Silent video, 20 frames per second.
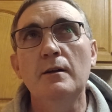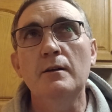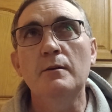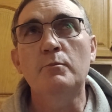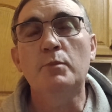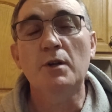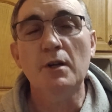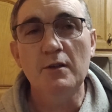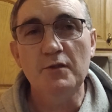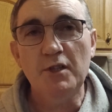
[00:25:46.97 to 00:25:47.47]

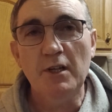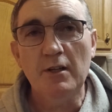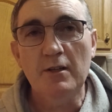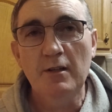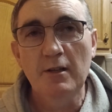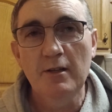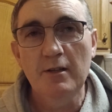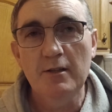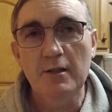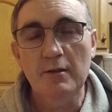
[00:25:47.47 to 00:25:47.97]
project
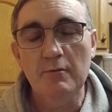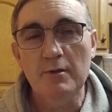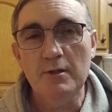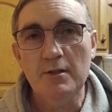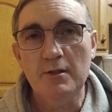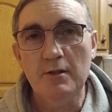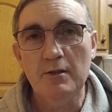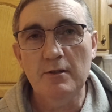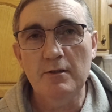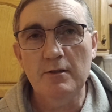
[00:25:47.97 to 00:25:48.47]
that was
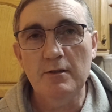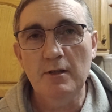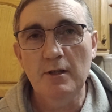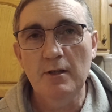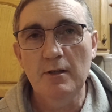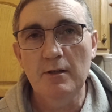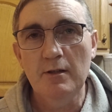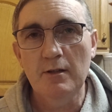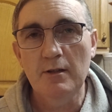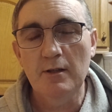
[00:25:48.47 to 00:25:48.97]
done
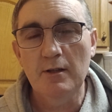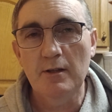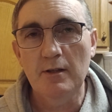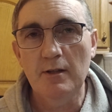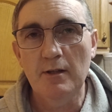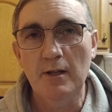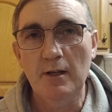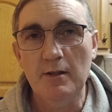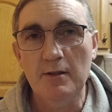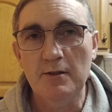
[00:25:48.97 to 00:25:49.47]

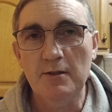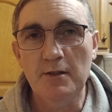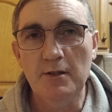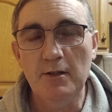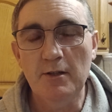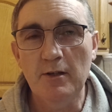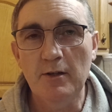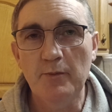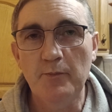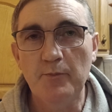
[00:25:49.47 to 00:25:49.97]
last
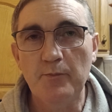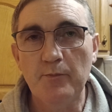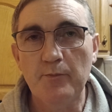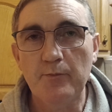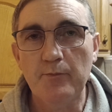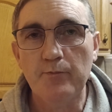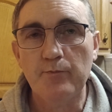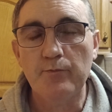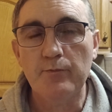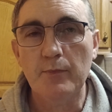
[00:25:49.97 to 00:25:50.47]
year.
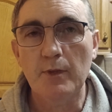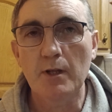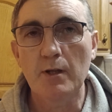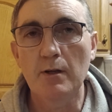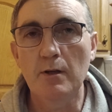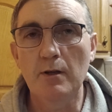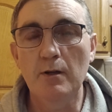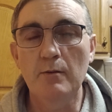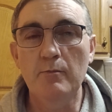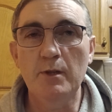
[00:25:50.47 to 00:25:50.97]

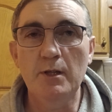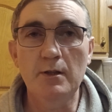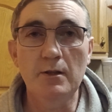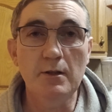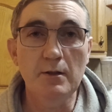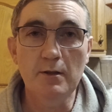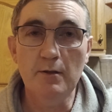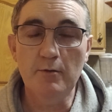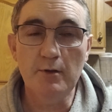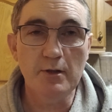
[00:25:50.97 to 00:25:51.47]
I mean,
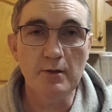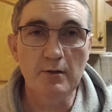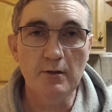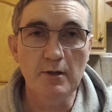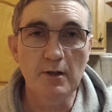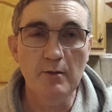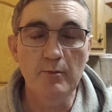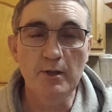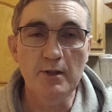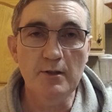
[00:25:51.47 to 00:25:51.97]
they were
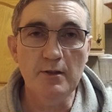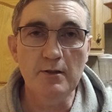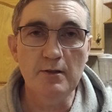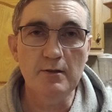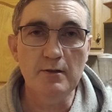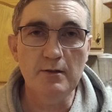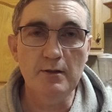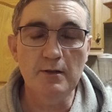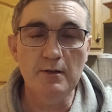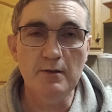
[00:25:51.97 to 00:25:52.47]
talking about
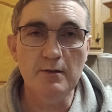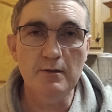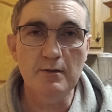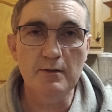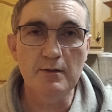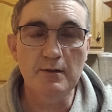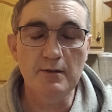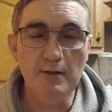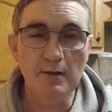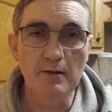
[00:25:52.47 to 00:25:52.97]
this
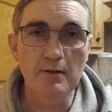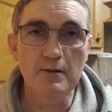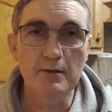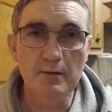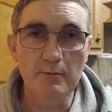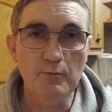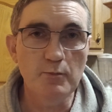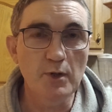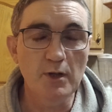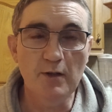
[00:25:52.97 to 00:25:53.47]

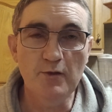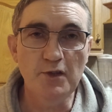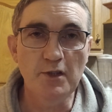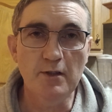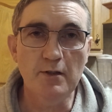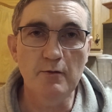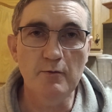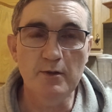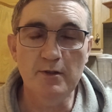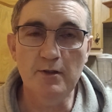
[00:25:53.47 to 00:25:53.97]

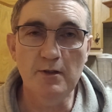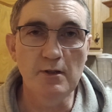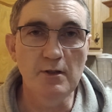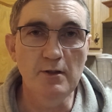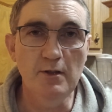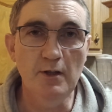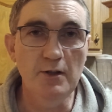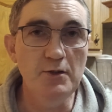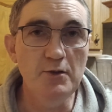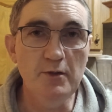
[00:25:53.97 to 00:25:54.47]
project. It was
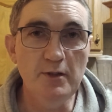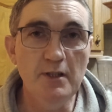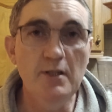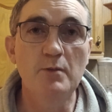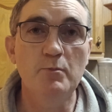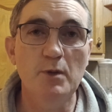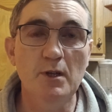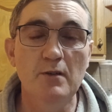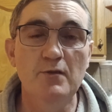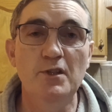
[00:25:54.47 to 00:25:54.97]
a unique
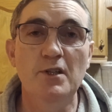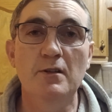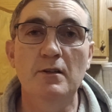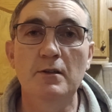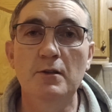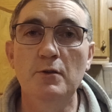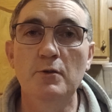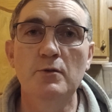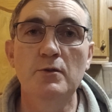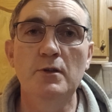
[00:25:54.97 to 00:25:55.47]
project,
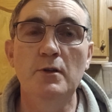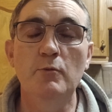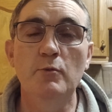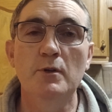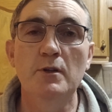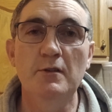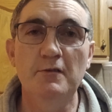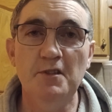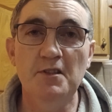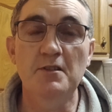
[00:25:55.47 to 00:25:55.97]
the only
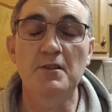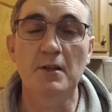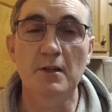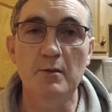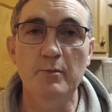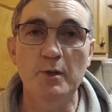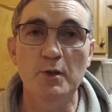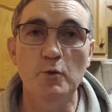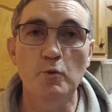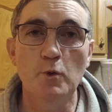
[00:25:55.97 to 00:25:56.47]
one of its type
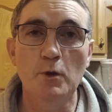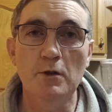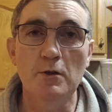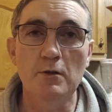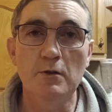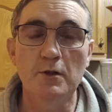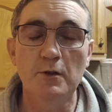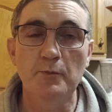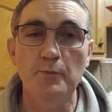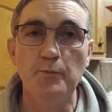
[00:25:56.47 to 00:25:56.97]
in the
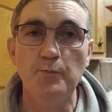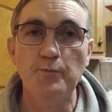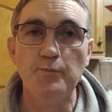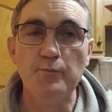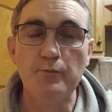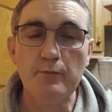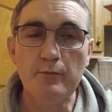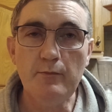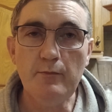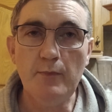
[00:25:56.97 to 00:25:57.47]
world.
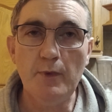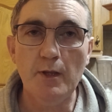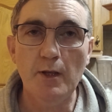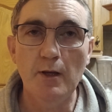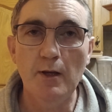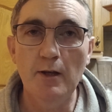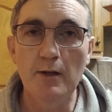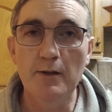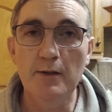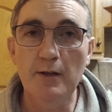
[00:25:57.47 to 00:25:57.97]

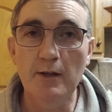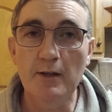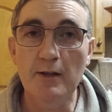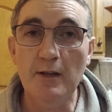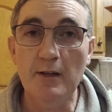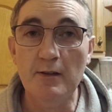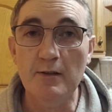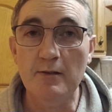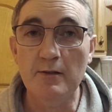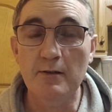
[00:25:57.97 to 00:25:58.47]
And I
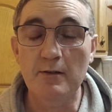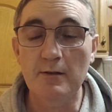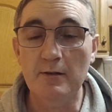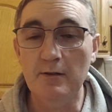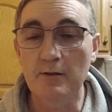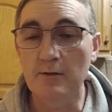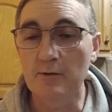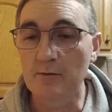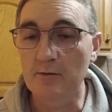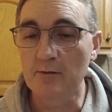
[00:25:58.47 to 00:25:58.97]
asked,
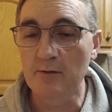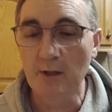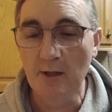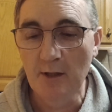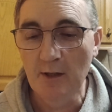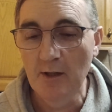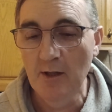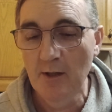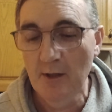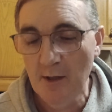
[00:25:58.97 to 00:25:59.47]

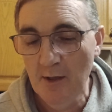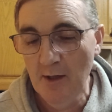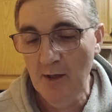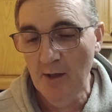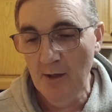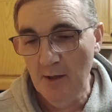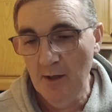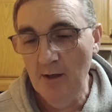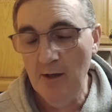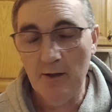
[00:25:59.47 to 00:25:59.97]

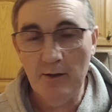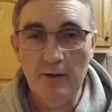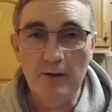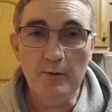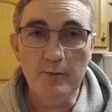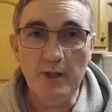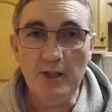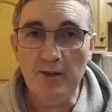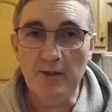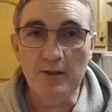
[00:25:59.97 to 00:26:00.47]
I heard
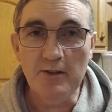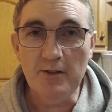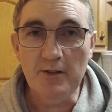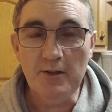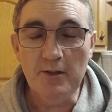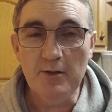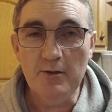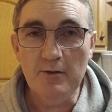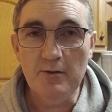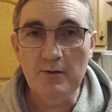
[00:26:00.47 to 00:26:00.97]
about it on the
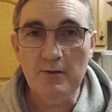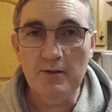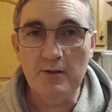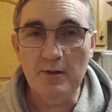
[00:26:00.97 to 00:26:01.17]
news,